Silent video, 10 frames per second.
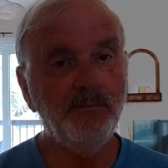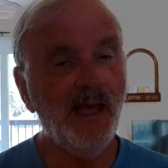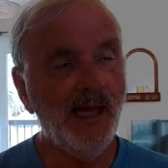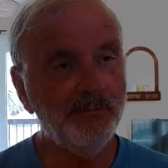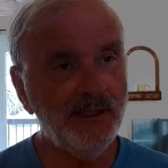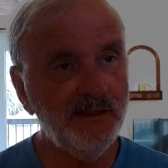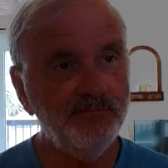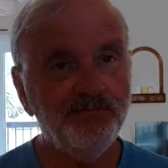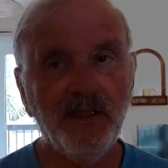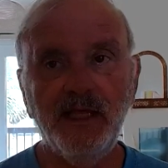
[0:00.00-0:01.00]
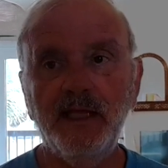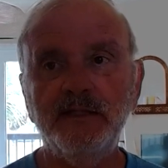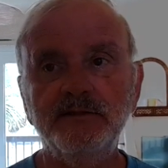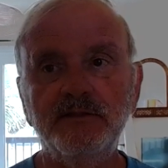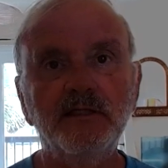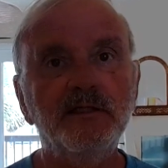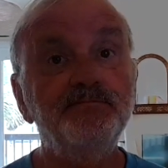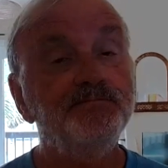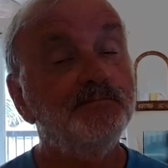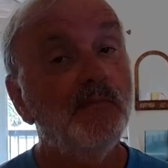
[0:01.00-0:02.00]
happy, and
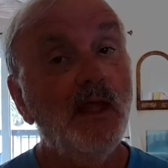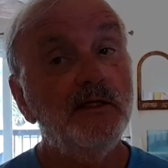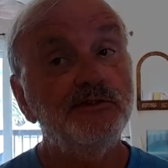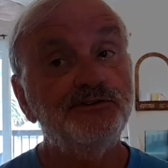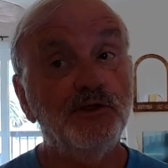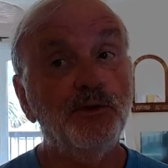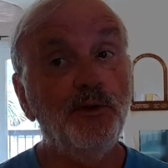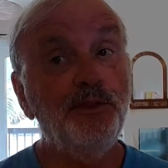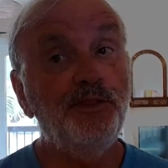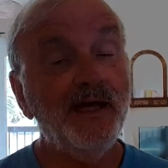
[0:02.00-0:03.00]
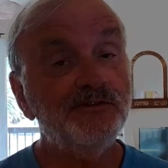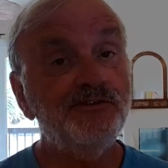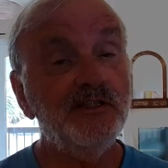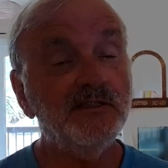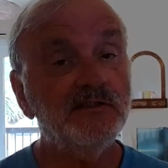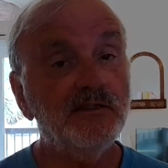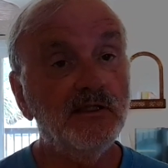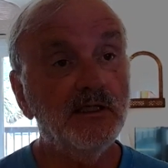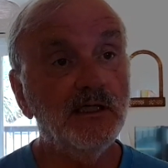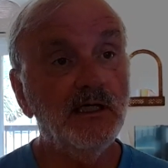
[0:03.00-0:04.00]
so that's it.
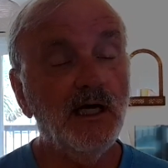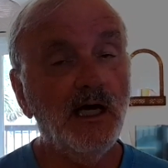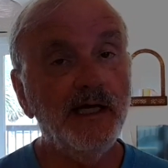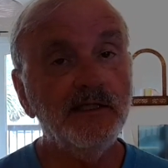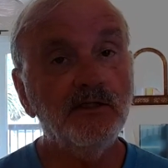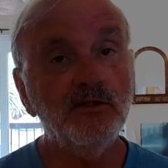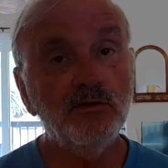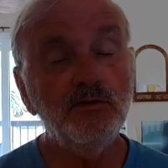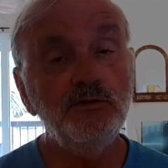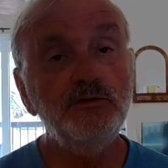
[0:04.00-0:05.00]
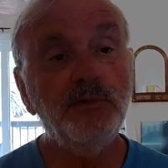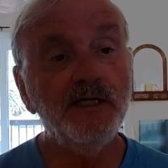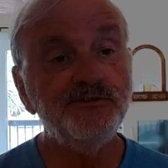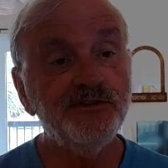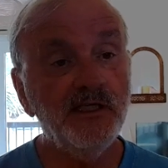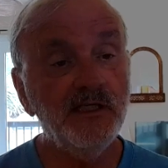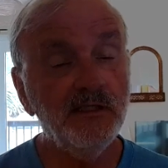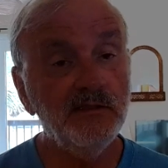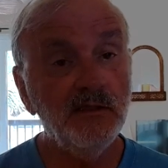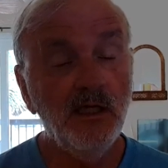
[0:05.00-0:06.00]
I conclude by
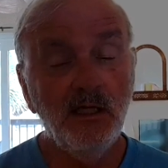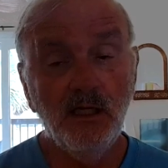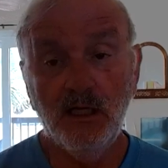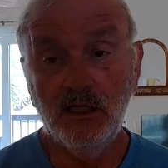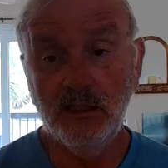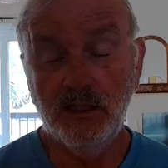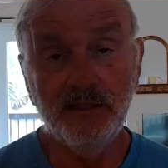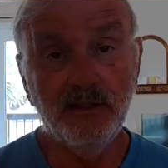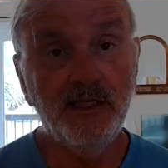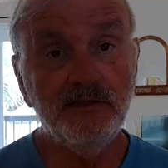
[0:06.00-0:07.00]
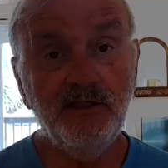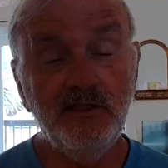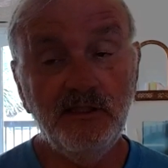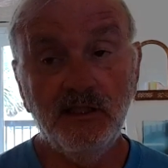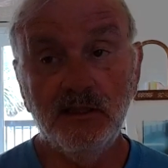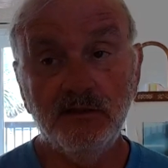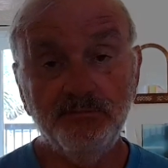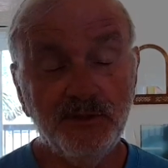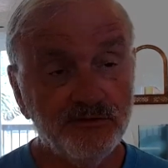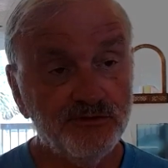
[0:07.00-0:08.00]
saying I like the
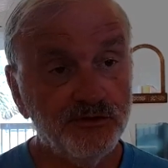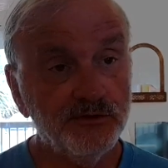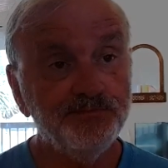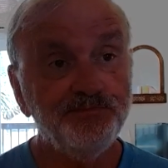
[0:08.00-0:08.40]
picture.